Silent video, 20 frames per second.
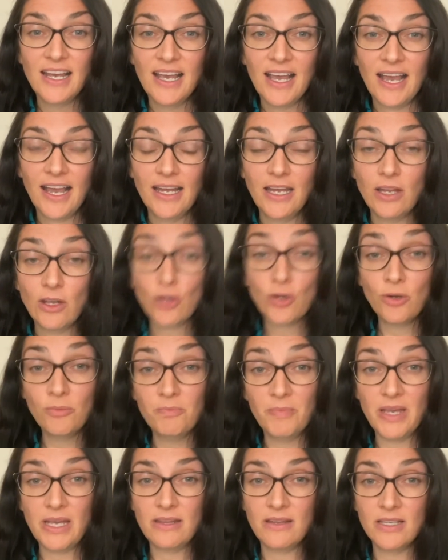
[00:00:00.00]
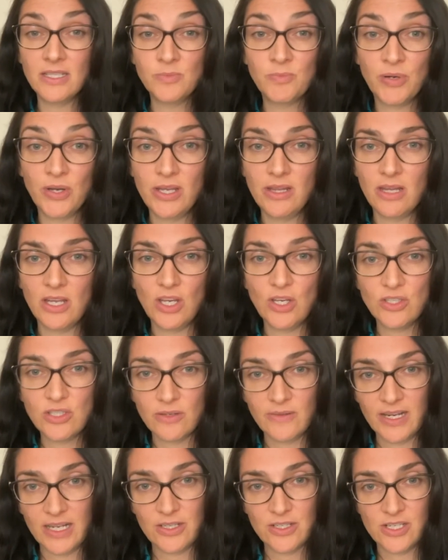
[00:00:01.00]
And it could be at this point that you
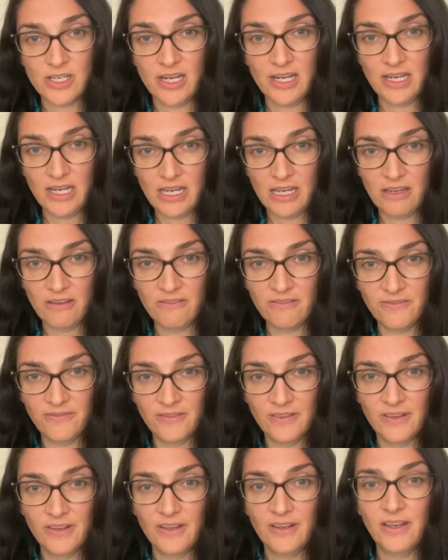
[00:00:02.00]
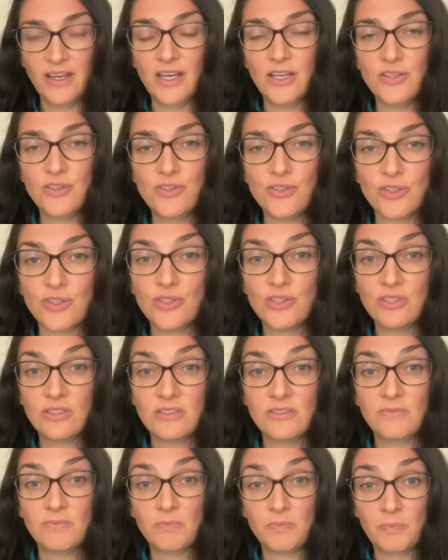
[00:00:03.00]
don't actually leave. It's just
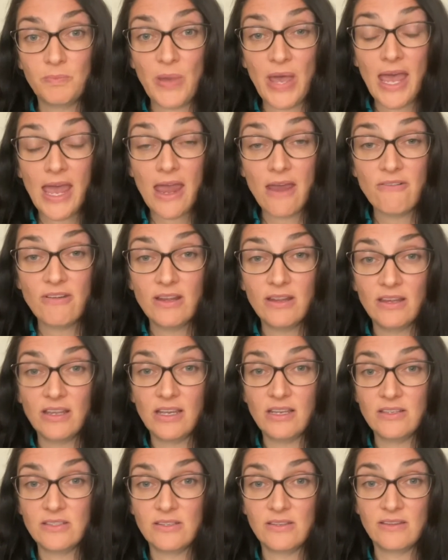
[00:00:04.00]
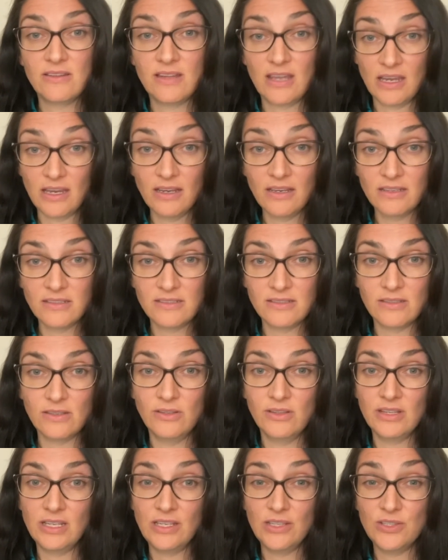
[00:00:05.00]
pairing these things,
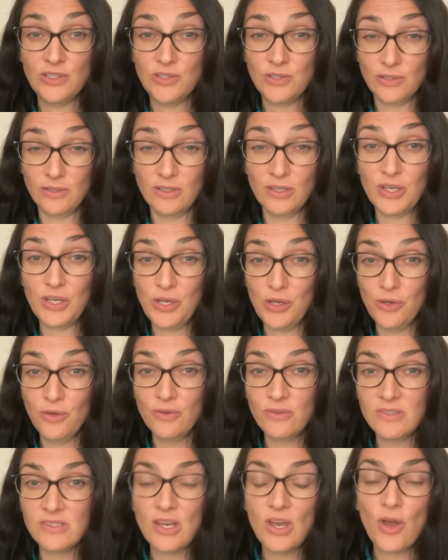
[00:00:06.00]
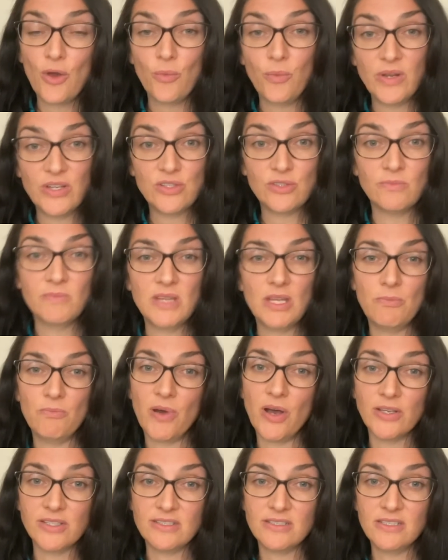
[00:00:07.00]
these subtle cues, with something
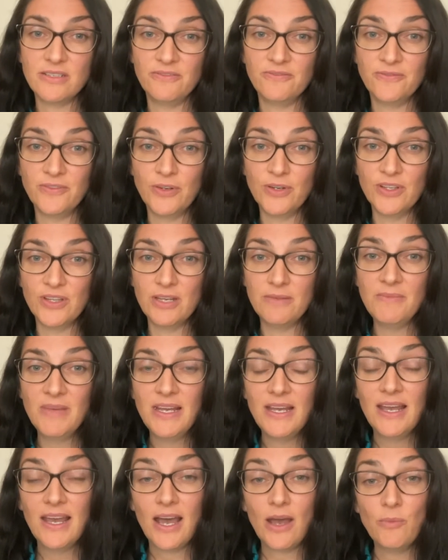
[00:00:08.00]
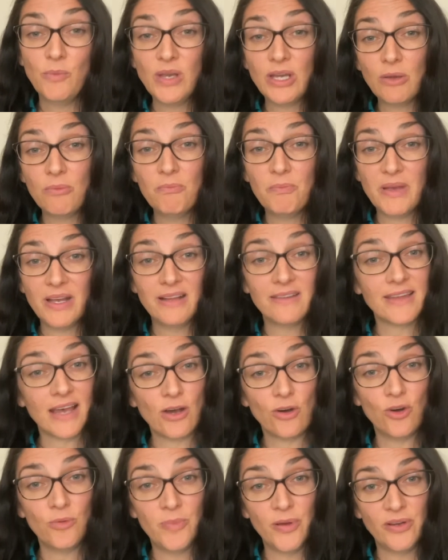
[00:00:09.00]
positive for them, and we can build
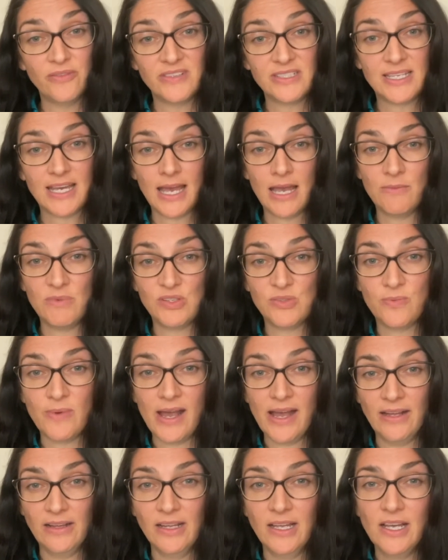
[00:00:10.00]
that up over time as well.